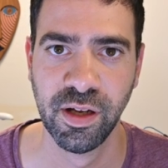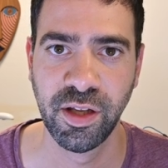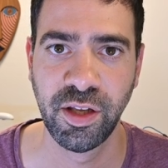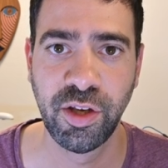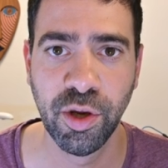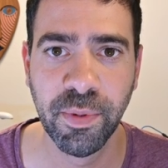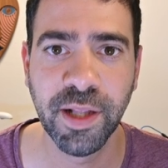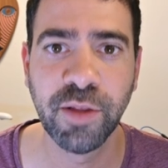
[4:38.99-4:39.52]

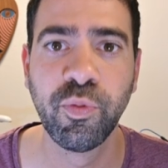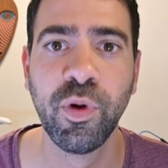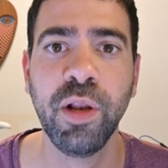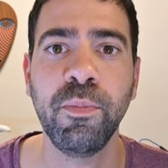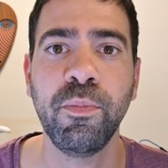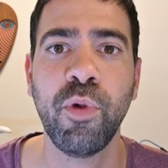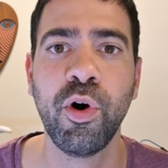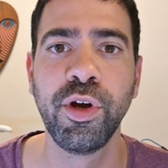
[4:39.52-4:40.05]
Kubelet will
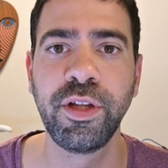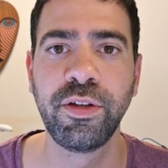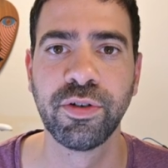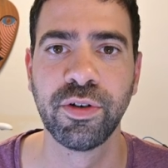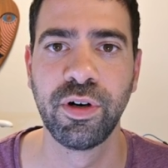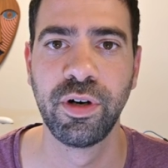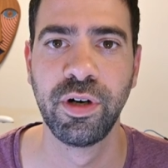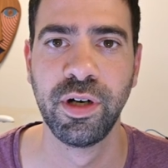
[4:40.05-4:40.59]

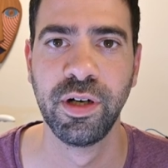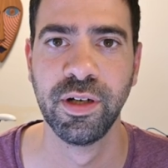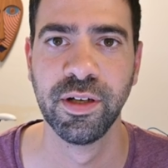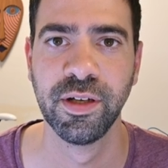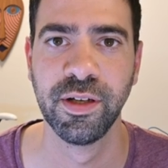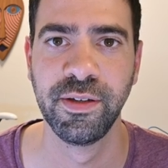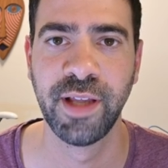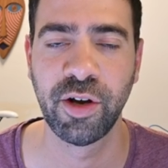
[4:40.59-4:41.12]
monitor
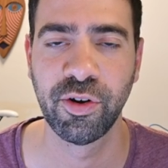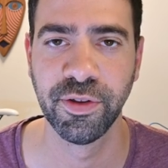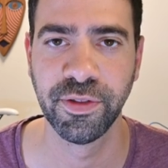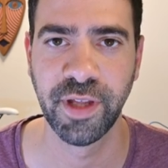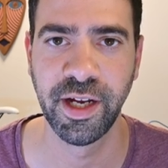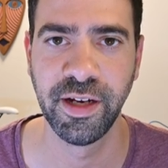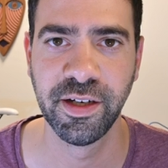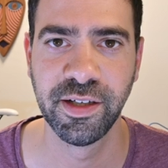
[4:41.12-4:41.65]
the
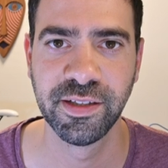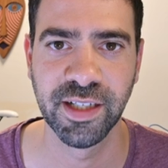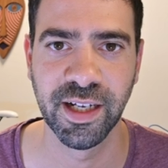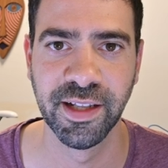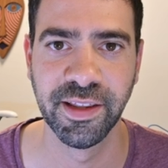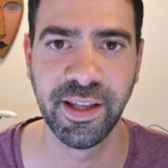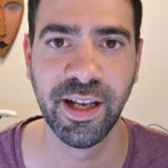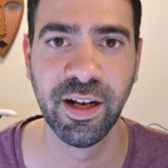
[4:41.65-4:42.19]
containers
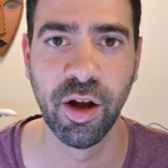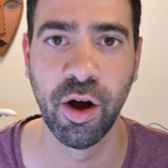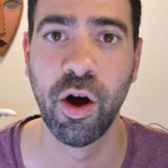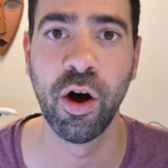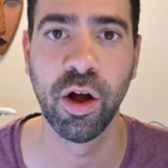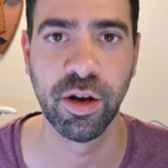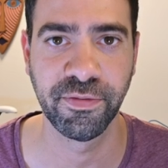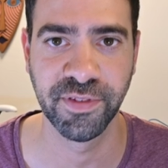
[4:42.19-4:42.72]
until
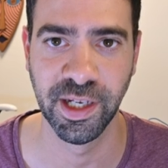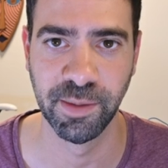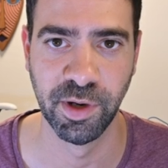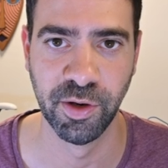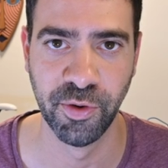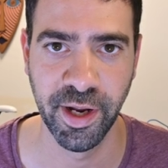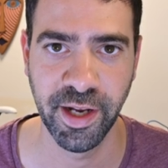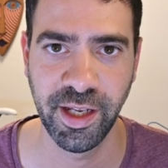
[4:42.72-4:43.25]
all of them are
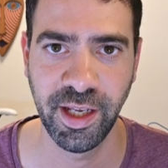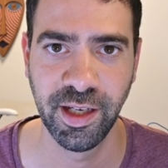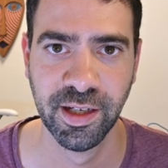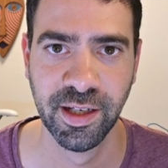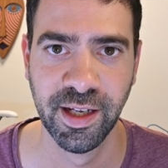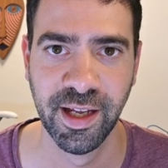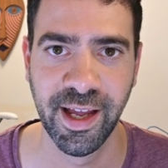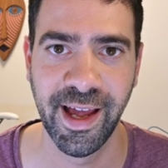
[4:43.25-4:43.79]
ready,
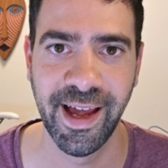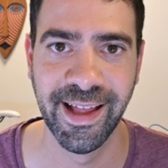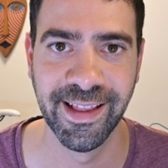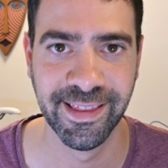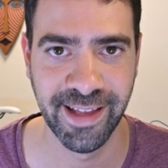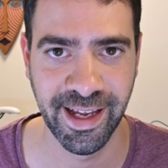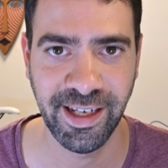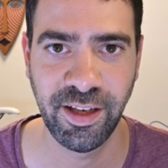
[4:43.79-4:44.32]
and
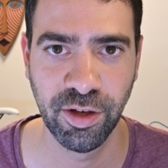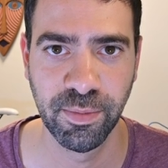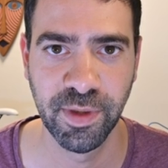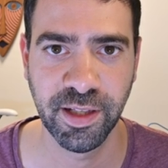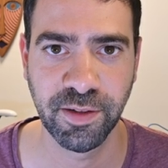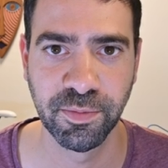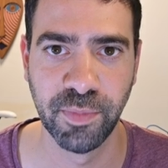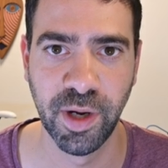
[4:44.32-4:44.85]
then
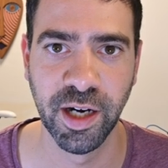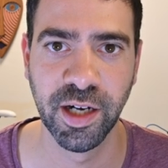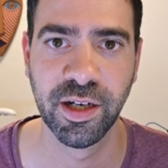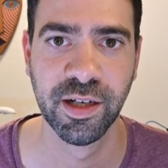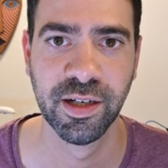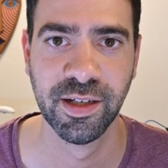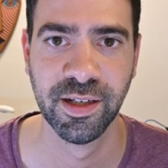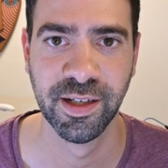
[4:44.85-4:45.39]
Kubelet
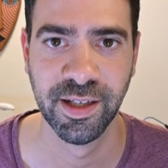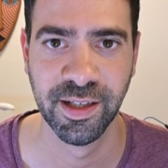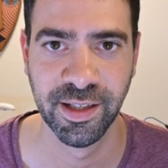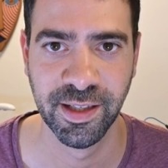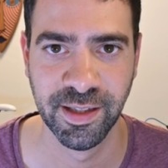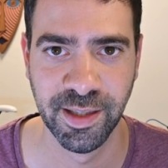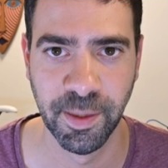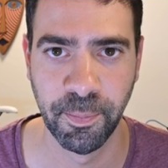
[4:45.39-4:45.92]
mark
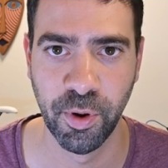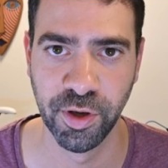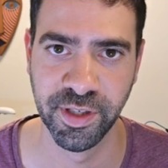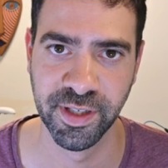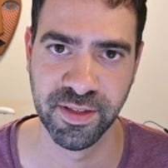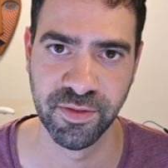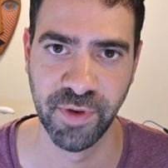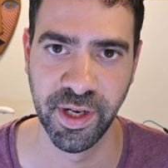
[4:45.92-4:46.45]
the pod
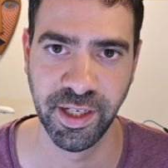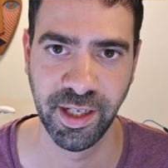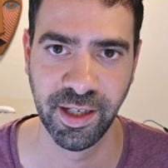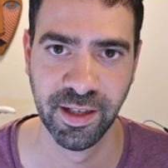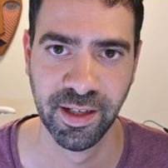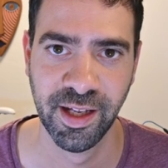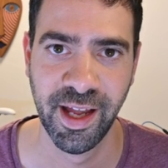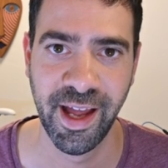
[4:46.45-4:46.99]
as ready.
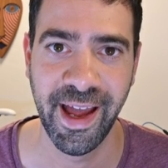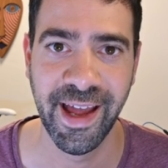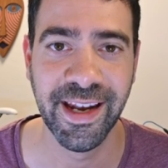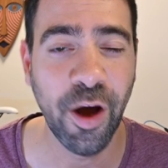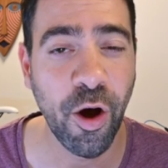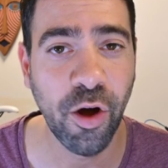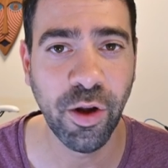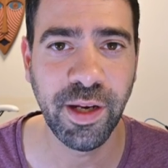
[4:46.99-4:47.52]
And
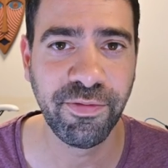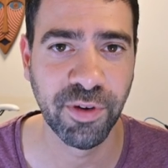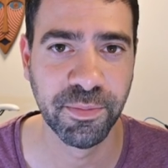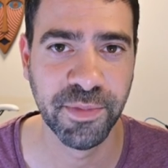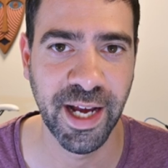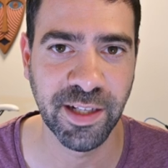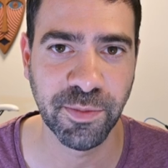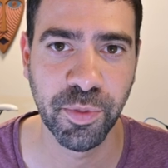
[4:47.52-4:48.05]
only from
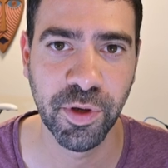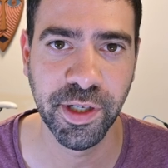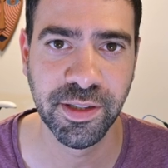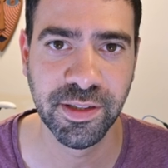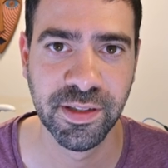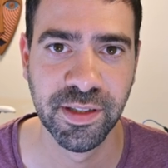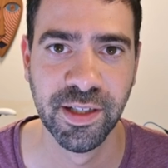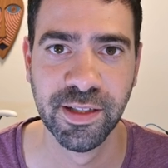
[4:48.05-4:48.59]
that point,
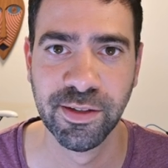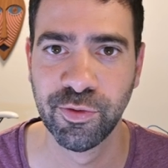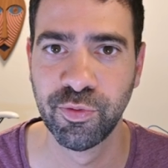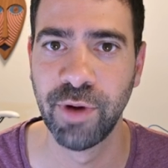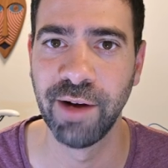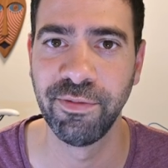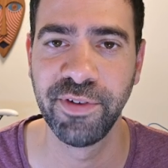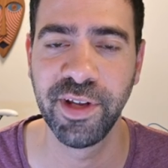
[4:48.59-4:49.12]

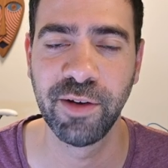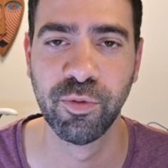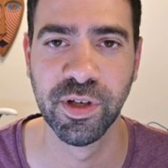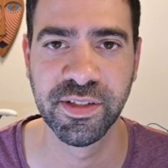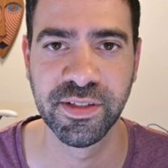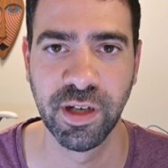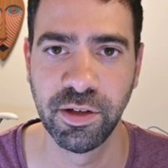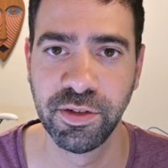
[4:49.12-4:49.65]
traffic will
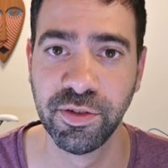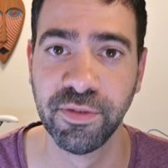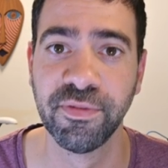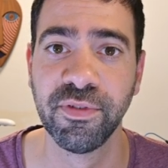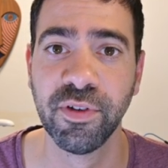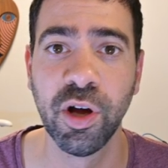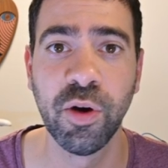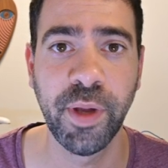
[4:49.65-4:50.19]
start to
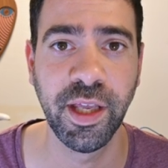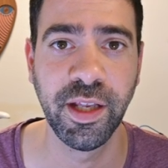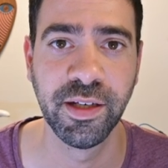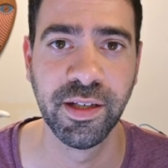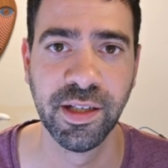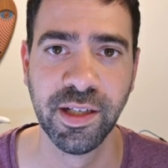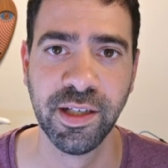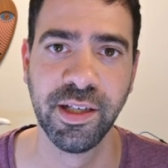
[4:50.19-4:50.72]
flow in
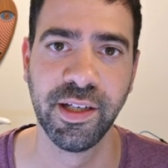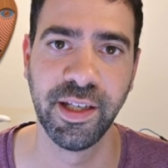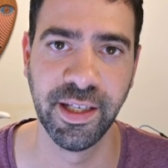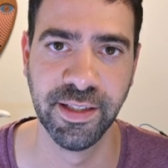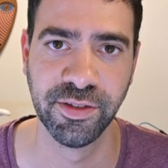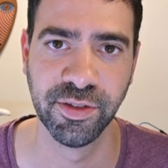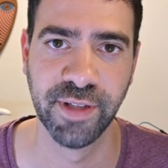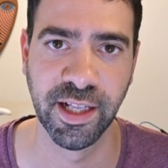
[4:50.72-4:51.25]

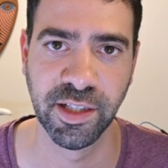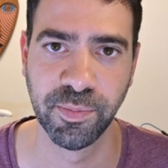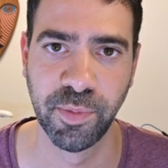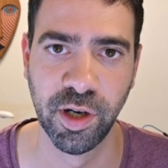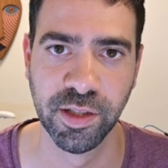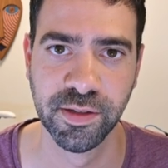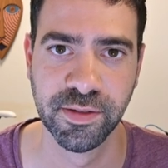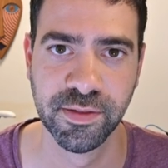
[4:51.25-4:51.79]
into that
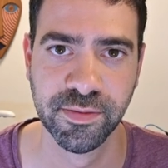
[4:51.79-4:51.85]
pod.